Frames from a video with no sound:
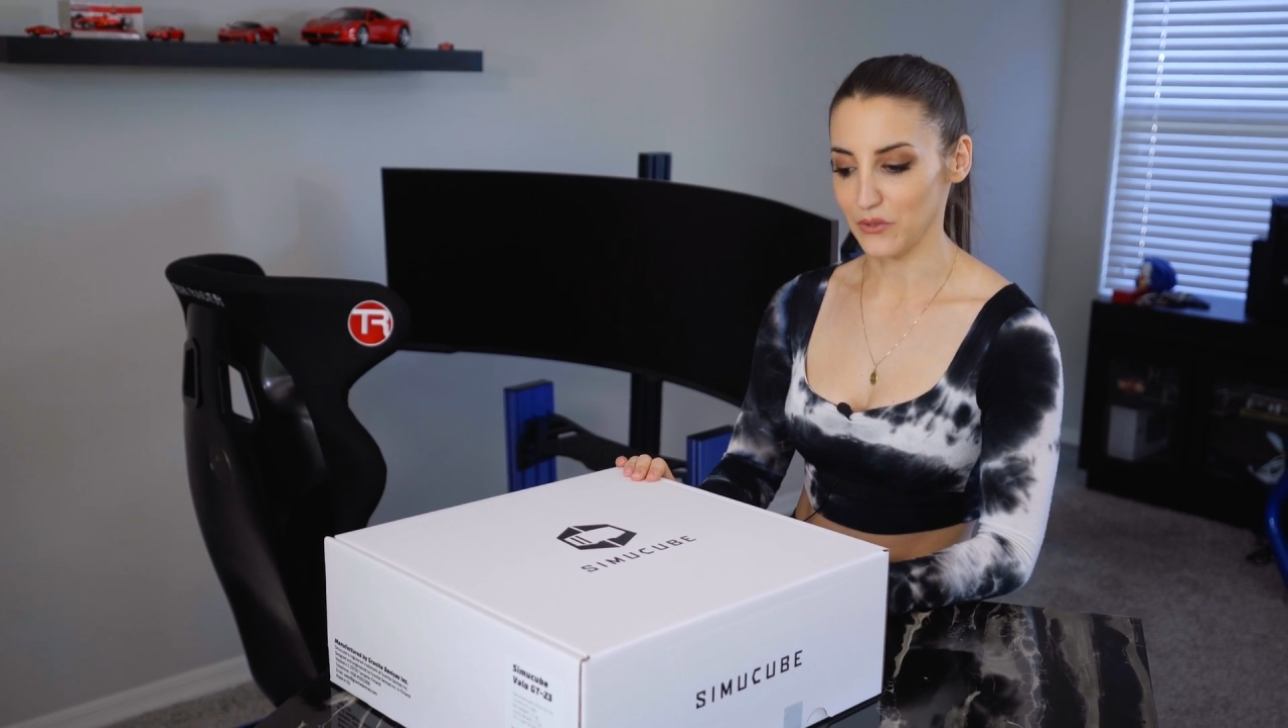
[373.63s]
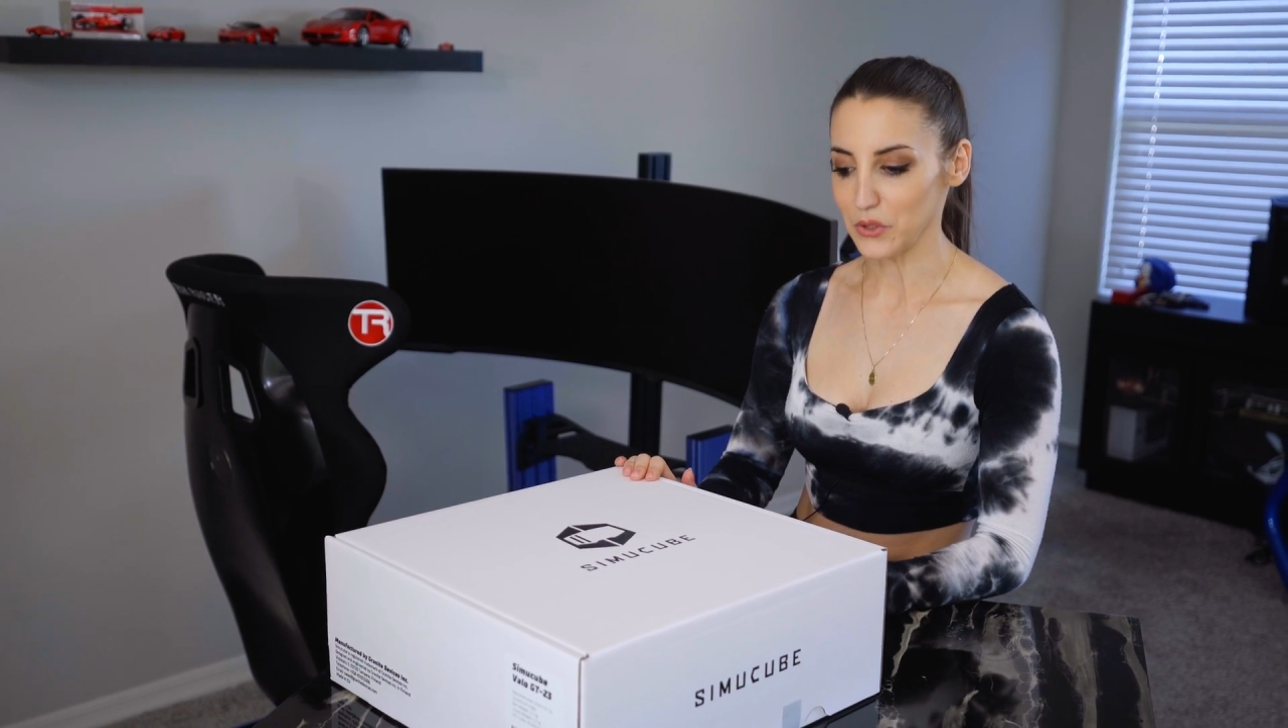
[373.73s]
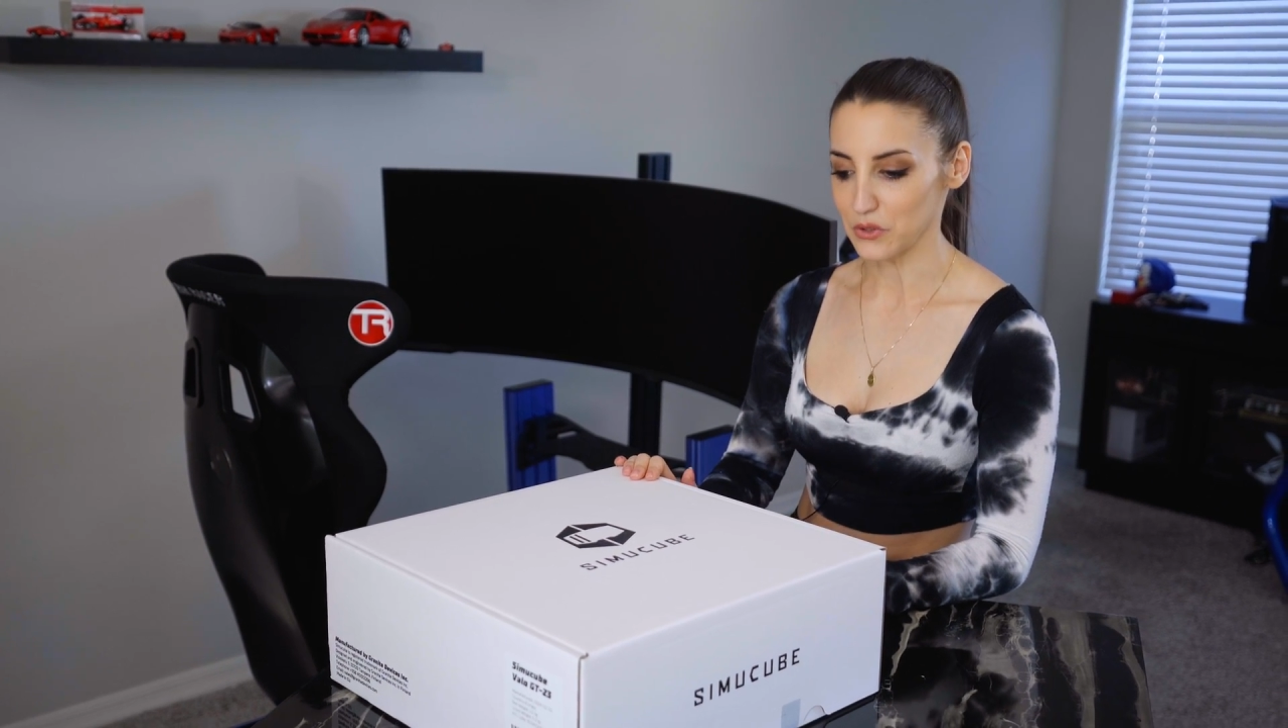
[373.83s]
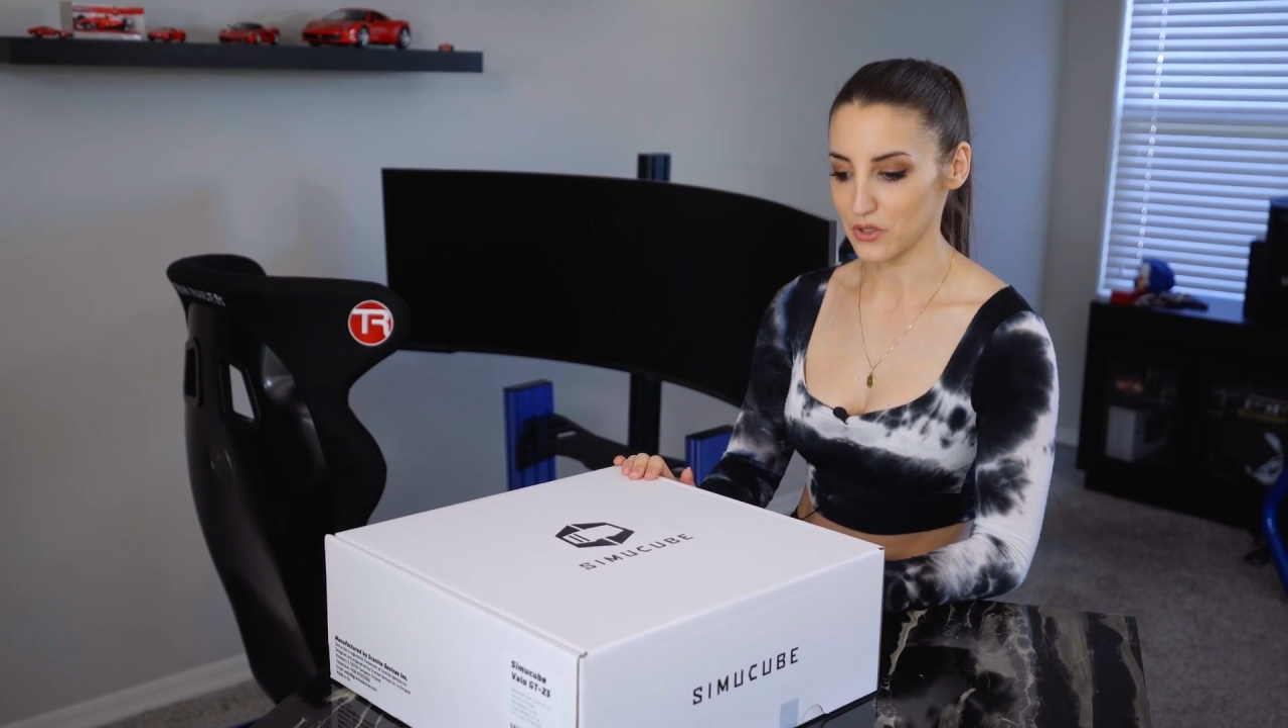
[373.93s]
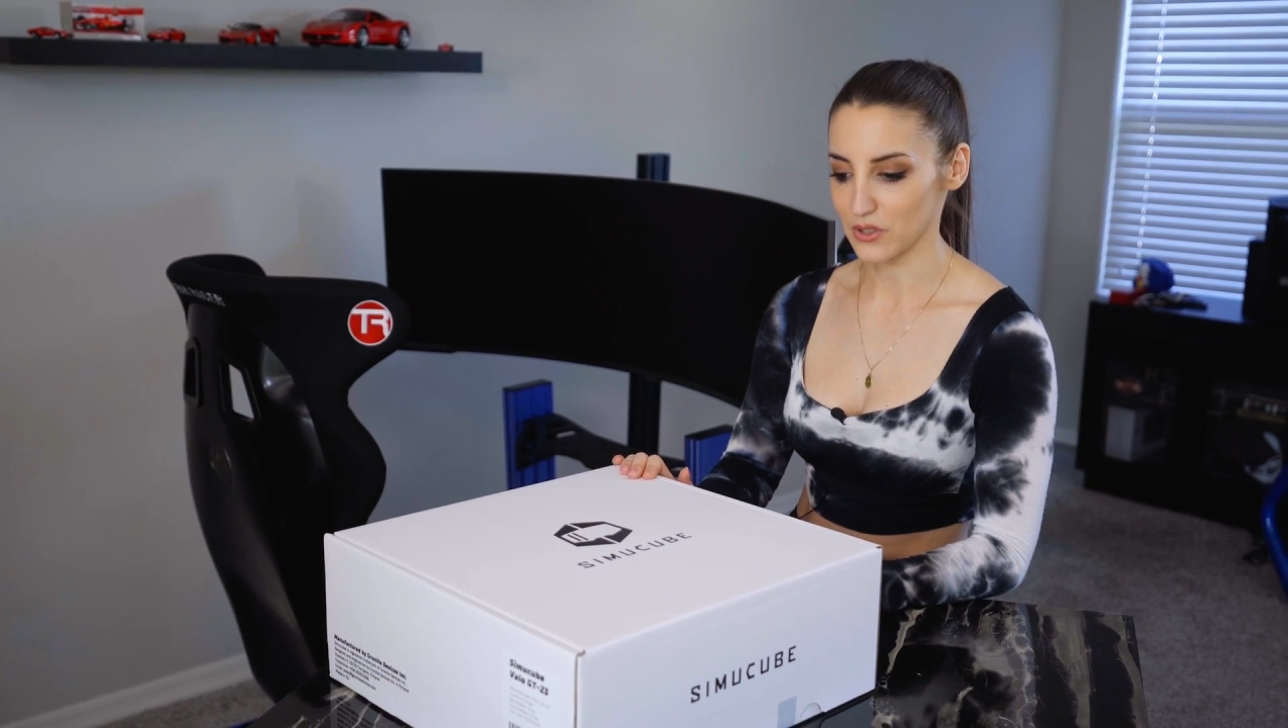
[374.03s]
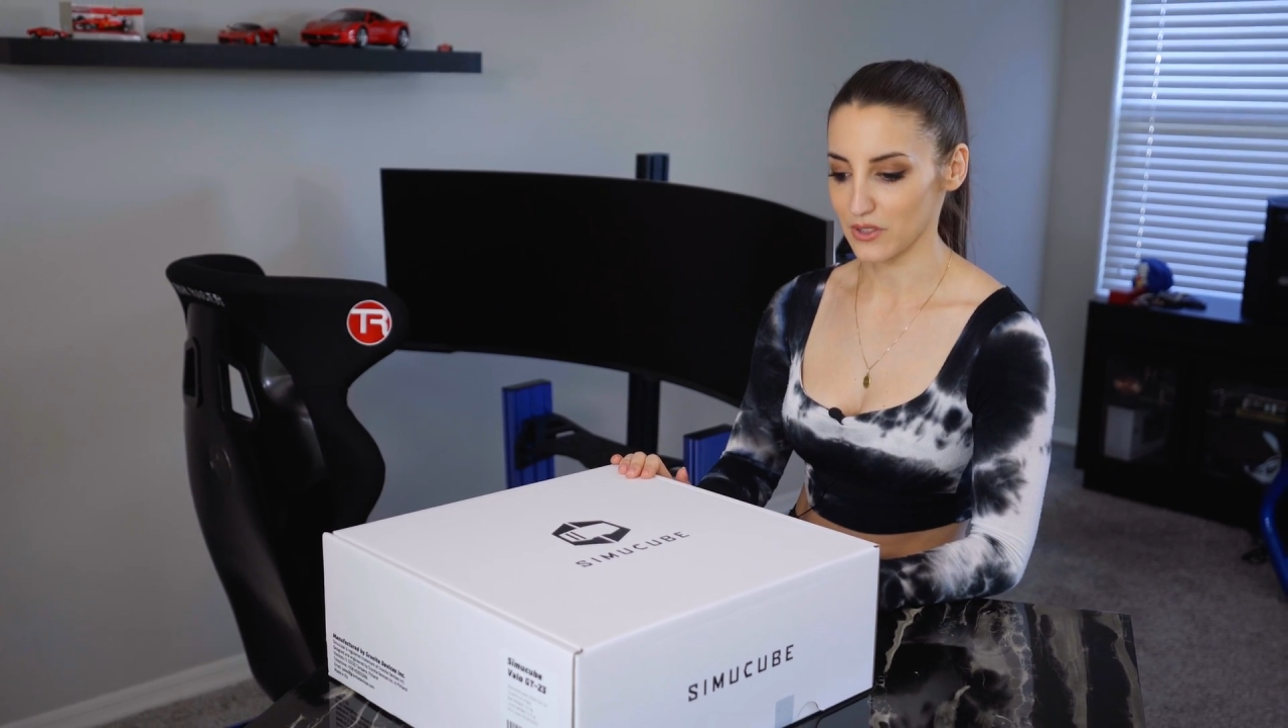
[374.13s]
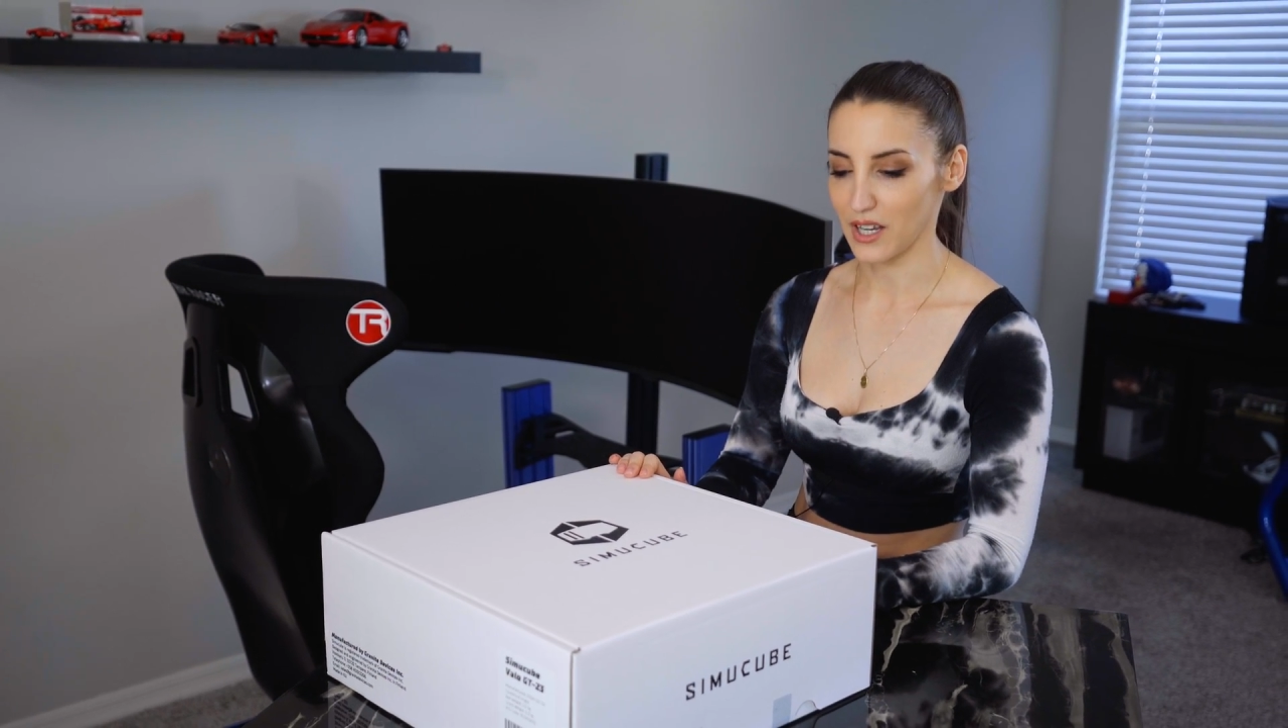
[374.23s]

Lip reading: future